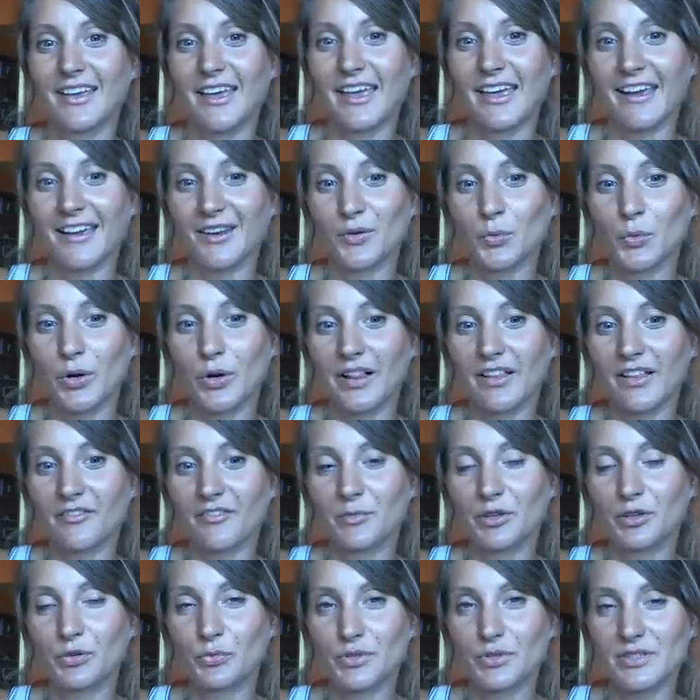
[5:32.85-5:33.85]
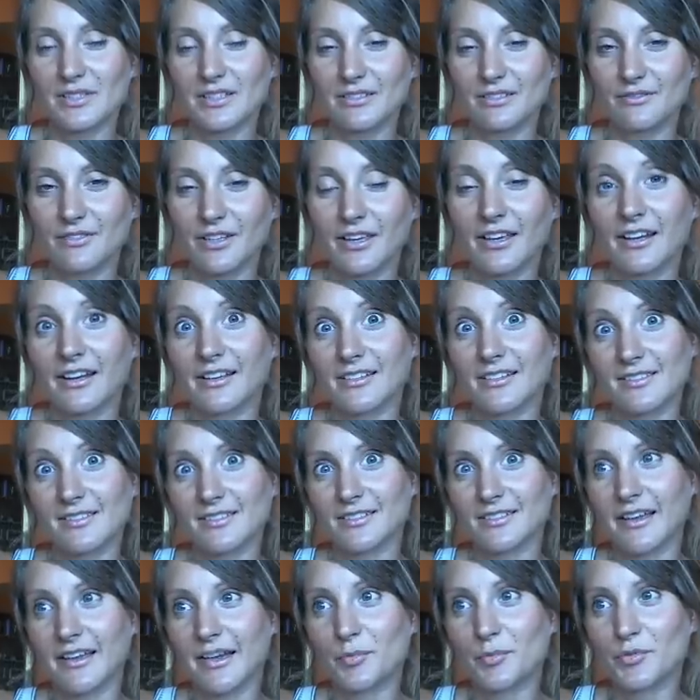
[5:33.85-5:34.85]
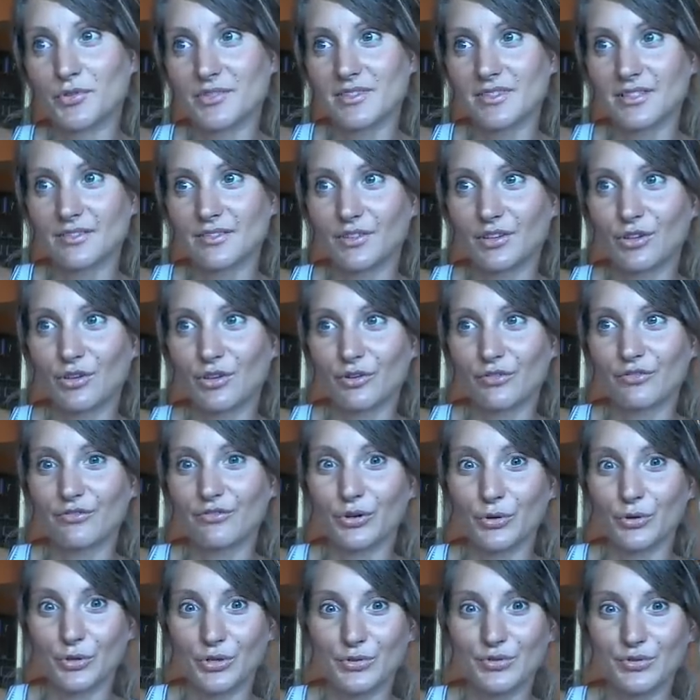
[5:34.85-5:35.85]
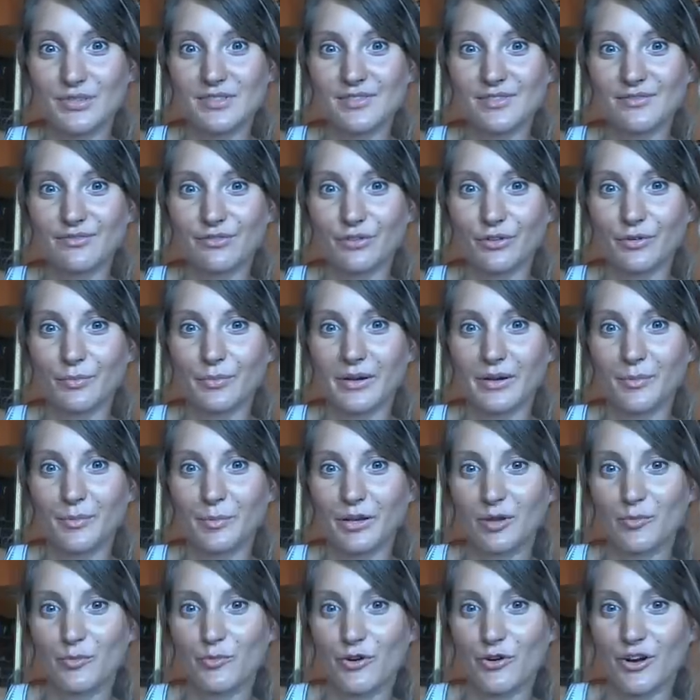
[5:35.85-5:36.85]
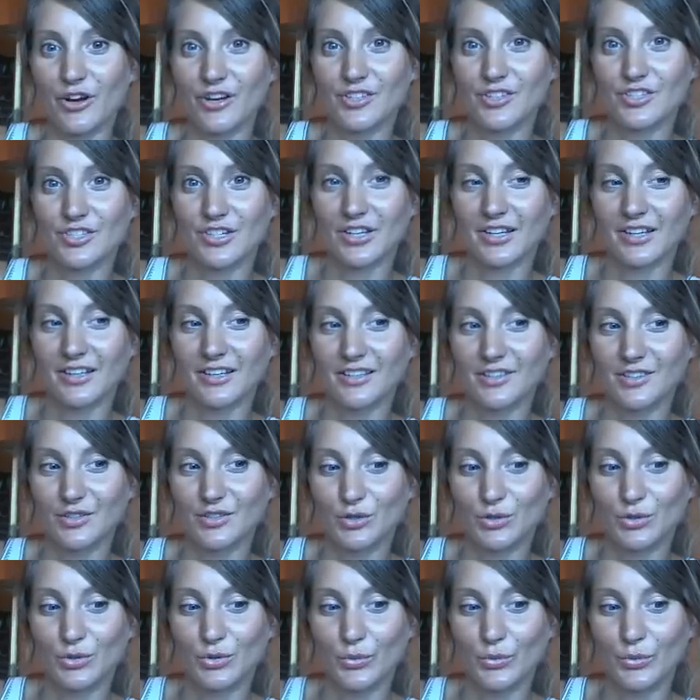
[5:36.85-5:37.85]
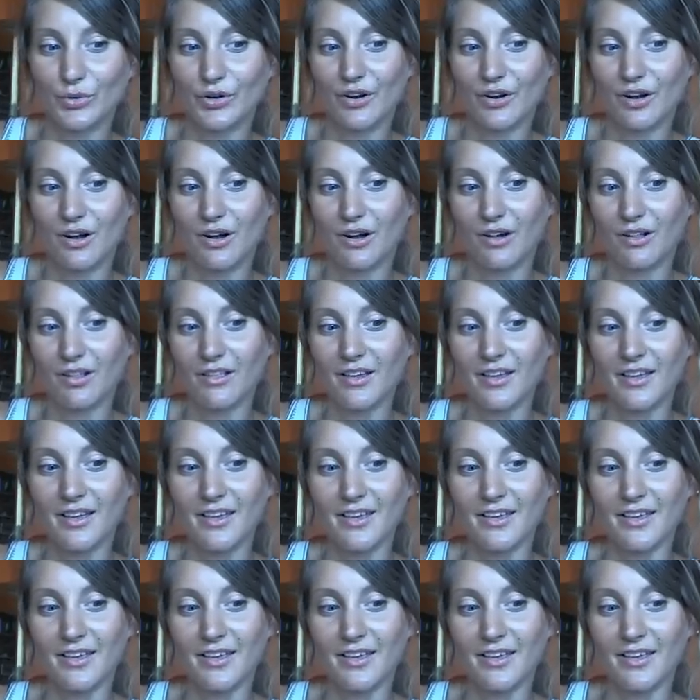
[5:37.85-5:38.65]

And while I've been receiving, and I still am receiving your photos for my pink project, you were all